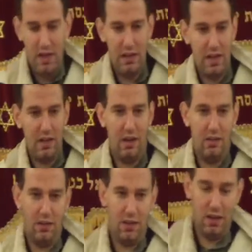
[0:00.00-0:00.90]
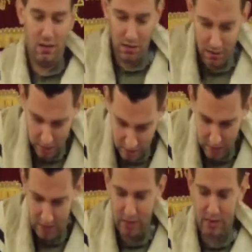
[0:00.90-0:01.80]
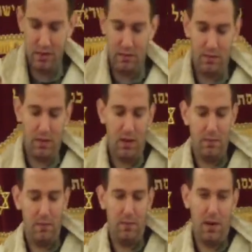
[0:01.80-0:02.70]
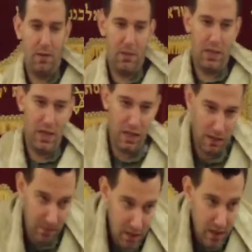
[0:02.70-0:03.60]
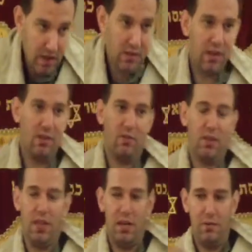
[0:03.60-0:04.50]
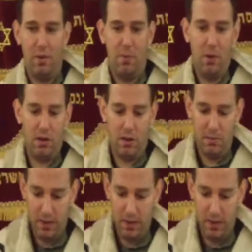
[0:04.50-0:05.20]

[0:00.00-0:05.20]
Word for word: and not other things, not, not dvarim b'telim, things which have no point, or